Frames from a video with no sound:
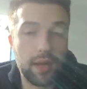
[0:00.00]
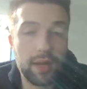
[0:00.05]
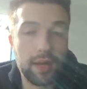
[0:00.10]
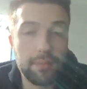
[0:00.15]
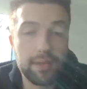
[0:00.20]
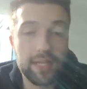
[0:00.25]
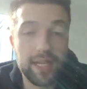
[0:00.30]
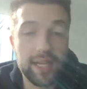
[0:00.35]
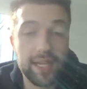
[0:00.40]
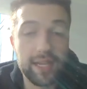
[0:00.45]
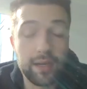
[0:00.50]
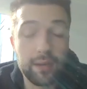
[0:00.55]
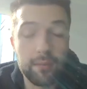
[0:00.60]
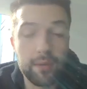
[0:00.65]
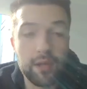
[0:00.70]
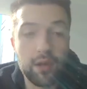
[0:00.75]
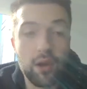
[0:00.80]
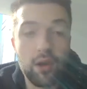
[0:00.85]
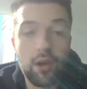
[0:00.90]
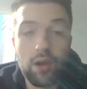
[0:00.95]
I'd be taking him
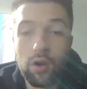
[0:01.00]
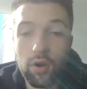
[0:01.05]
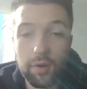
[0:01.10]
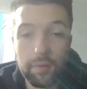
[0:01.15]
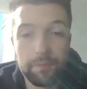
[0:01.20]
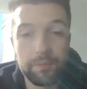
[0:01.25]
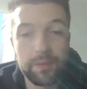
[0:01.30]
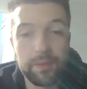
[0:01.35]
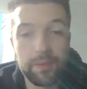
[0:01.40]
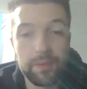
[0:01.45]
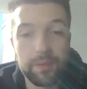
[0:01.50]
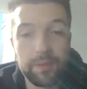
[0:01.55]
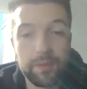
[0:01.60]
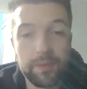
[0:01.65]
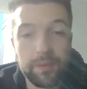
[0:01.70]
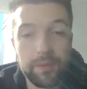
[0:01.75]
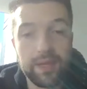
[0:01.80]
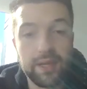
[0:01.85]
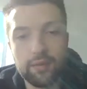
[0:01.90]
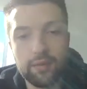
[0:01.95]
in a heartbeat because I
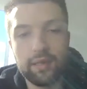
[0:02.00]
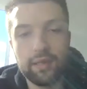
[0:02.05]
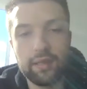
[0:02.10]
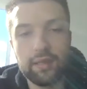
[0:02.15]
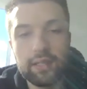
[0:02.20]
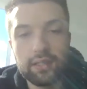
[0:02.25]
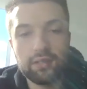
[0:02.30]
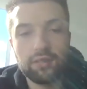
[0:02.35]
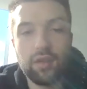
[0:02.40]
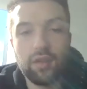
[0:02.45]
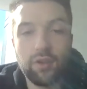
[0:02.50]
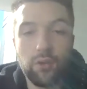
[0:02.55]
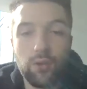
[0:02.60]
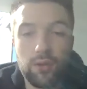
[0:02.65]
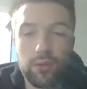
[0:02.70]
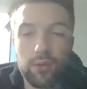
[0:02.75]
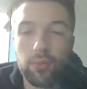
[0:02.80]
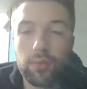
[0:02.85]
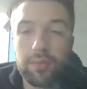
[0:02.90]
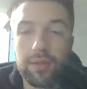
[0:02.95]
know that slot
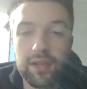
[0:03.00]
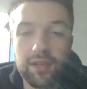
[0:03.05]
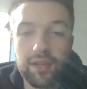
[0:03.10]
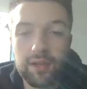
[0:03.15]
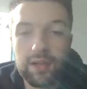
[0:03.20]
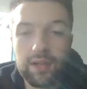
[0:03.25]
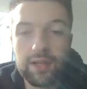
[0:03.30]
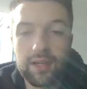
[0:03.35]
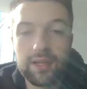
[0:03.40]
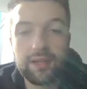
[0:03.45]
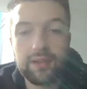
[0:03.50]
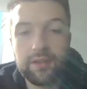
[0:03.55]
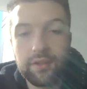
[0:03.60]
corner would be a good idea.